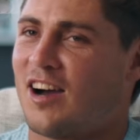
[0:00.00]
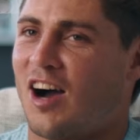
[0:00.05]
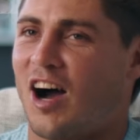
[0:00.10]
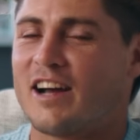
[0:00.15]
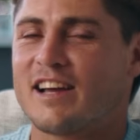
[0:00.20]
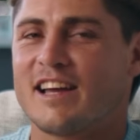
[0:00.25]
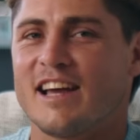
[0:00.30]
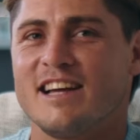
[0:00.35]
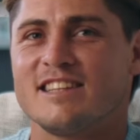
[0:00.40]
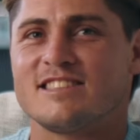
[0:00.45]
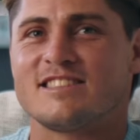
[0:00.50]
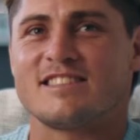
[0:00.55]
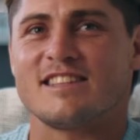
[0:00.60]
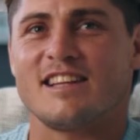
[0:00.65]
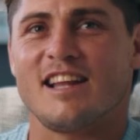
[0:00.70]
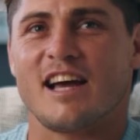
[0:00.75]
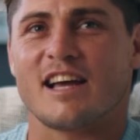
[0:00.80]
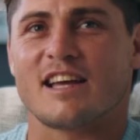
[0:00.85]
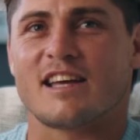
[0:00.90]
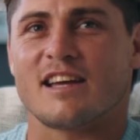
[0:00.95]
I guess
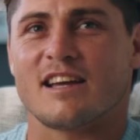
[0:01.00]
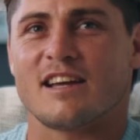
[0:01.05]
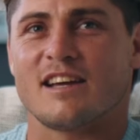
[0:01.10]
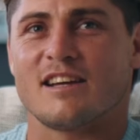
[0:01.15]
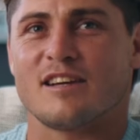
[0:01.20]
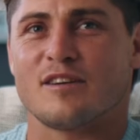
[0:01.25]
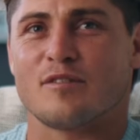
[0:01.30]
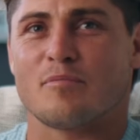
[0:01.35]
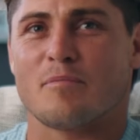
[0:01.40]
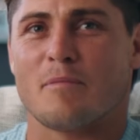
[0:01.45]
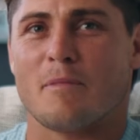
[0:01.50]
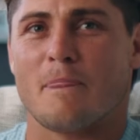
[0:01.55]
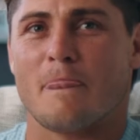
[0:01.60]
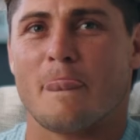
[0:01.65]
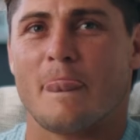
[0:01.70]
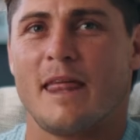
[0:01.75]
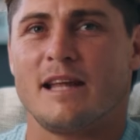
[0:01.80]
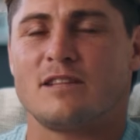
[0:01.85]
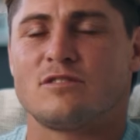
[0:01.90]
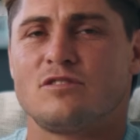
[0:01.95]
like
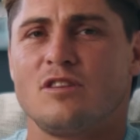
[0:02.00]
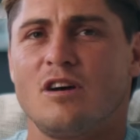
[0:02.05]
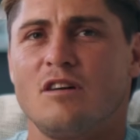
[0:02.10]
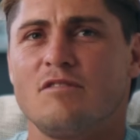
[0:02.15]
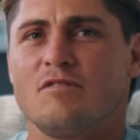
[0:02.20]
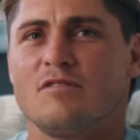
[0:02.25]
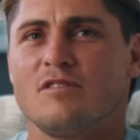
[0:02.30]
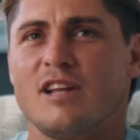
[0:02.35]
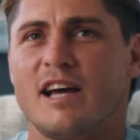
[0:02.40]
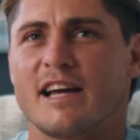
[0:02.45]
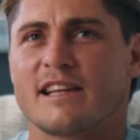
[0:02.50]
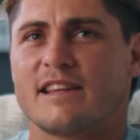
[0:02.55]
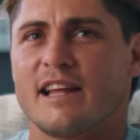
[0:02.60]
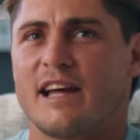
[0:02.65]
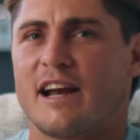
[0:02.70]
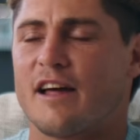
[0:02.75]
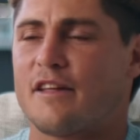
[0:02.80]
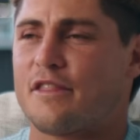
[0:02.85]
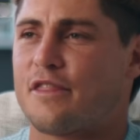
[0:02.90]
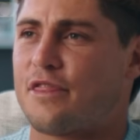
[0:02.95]
it's not like
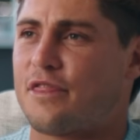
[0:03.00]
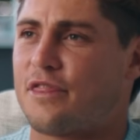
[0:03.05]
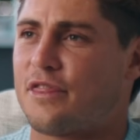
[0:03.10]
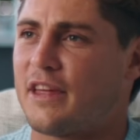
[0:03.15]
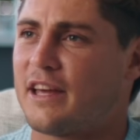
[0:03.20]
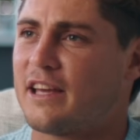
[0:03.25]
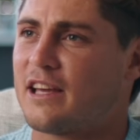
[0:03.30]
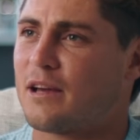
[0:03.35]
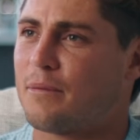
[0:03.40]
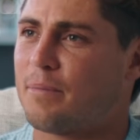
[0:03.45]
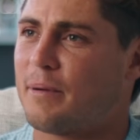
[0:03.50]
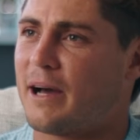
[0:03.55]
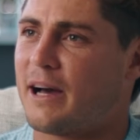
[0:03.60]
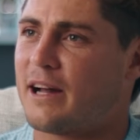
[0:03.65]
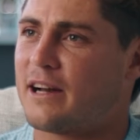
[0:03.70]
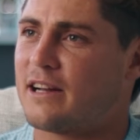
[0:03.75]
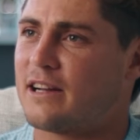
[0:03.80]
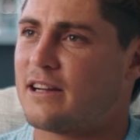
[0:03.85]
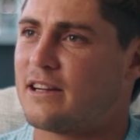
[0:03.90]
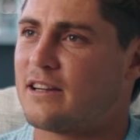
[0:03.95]
that I think
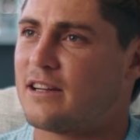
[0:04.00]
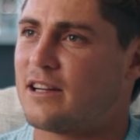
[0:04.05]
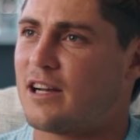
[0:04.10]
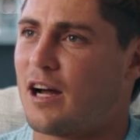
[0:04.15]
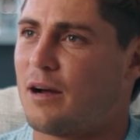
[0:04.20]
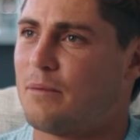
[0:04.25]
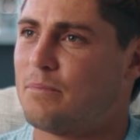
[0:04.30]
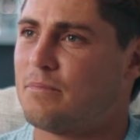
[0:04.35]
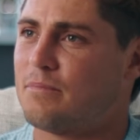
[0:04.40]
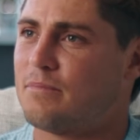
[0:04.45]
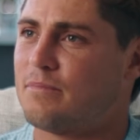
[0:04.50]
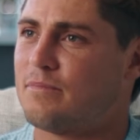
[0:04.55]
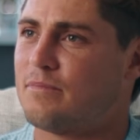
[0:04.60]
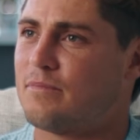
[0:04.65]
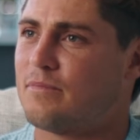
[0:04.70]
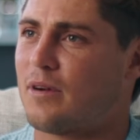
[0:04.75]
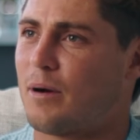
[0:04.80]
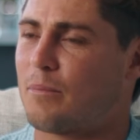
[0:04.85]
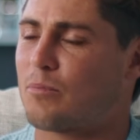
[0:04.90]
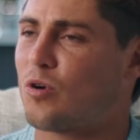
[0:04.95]
about it. I'm
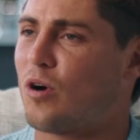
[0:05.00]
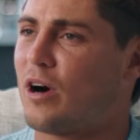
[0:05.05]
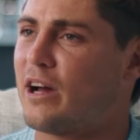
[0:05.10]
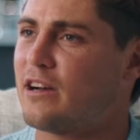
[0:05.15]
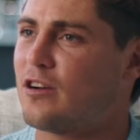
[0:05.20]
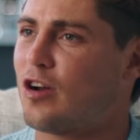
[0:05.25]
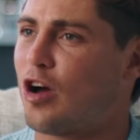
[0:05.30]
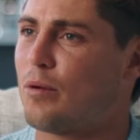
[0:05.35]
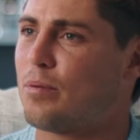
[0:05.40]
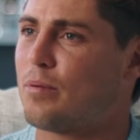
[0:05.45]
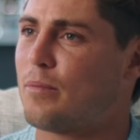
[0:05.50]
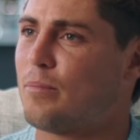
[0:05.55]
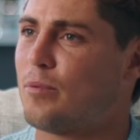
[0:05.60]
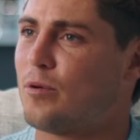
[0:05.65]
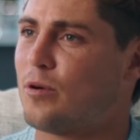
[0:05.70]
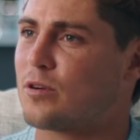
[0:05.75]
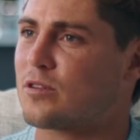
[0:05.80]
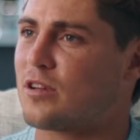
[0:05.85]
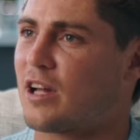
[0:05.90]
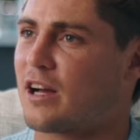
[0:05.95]
quite an open
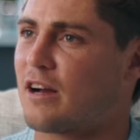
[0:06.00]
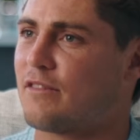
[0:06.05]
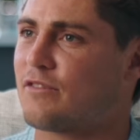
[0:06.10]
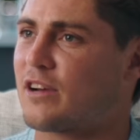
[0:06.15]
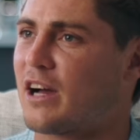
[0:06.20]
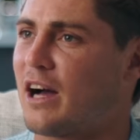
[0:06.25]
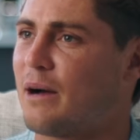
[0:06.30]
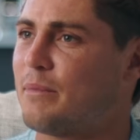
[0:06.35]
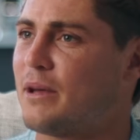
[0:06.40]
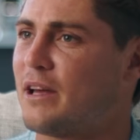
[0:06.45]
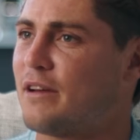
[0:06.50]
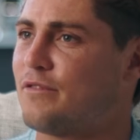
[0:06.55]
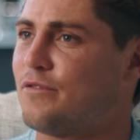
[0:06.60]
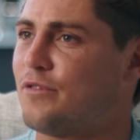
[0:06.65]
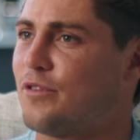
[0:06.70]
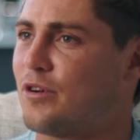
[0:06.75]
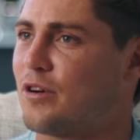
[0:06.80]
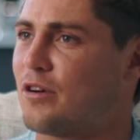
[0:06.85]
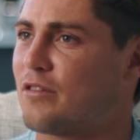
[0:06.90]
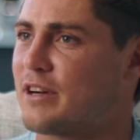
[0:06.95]
book. Like I've come here
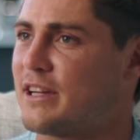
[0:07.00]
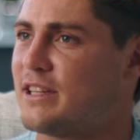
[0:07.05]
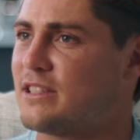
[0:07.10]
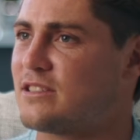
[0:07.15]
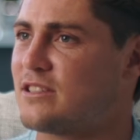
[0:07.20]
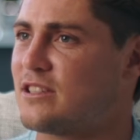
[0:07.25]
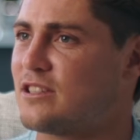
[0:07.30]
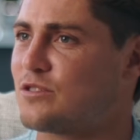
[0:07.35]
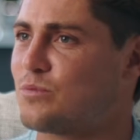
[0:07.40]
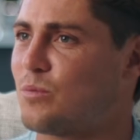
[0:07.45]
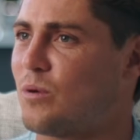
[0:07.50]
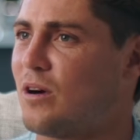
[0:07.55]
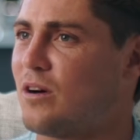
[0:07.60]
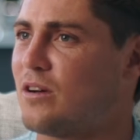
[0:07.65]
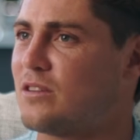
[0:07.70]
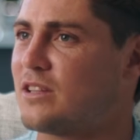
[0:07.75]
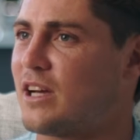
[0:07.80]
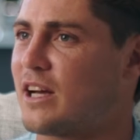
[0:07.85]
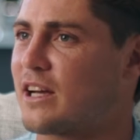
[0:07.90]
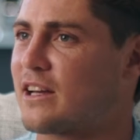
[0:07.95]
for a reason as
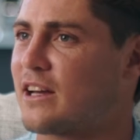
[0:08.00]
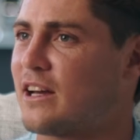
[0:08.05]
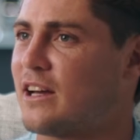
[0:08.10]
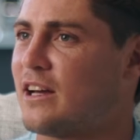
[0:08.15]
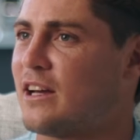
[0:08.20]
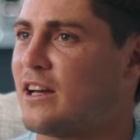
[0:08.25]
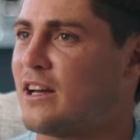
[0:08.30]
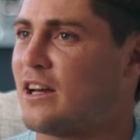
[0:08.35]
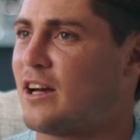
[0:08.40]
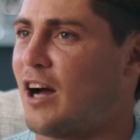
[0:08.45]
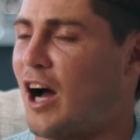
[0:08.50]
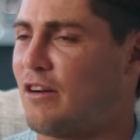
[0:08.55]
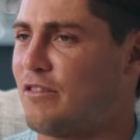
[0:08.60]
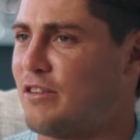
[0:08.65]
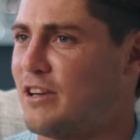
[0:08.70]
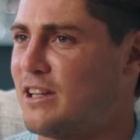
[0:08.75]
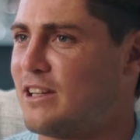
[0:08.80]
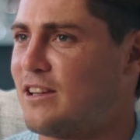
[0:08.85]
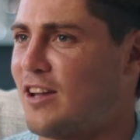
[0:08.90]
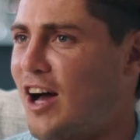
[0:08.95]
well. Like I
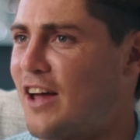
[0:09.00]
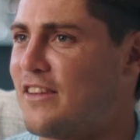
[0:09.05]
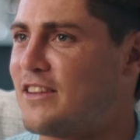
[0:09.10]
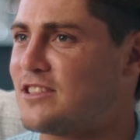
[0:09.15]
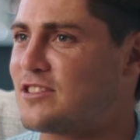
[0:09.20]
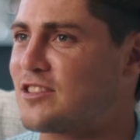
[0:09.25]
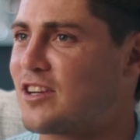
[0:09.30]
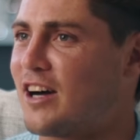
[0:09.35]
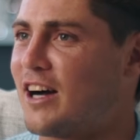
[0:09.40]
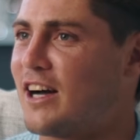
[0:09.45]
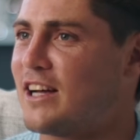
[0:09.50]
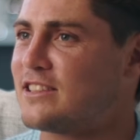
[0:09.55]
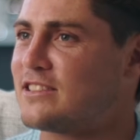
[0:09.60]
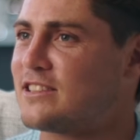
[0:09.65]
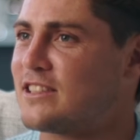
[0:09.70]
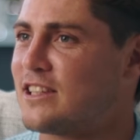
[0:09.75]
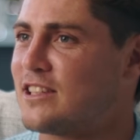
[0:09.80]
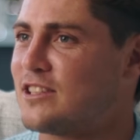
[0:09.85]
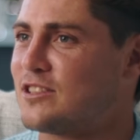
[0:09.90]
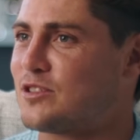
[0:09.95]
really like these
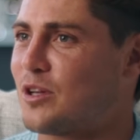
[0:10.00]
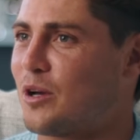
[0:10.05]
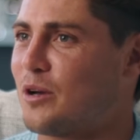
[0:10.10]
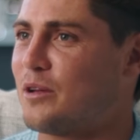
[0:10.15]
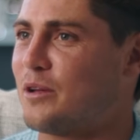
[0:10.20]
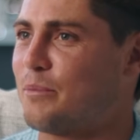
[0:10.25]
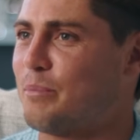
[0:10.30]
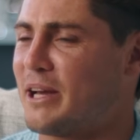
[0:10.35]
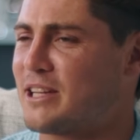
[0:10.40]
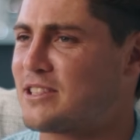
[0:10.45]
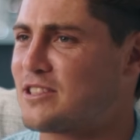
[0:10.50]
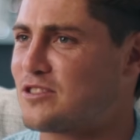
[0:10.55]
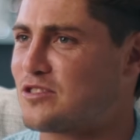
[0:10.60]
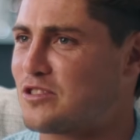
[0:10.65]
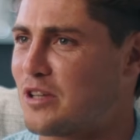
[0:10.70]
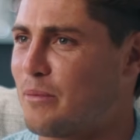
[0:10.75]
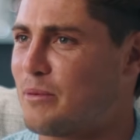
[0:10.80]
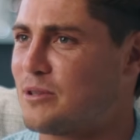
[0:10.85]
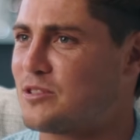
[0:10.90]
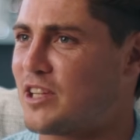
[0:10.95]
guys, so it makes it
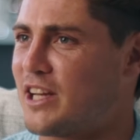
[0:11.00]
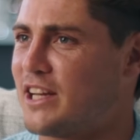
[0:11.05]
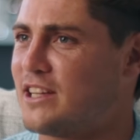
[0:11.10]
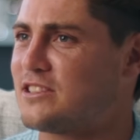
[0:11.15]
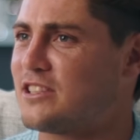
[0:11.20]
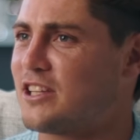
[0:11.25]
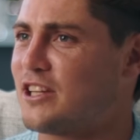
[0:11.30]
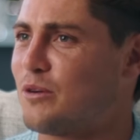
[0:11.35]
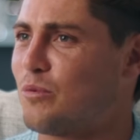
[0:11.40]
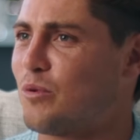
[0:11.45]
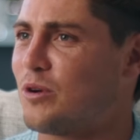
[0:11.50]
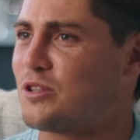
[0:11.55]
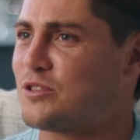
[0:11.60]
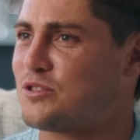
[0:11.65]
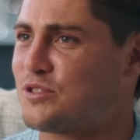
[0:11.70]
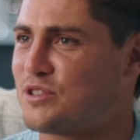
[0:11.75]
so much easier to want to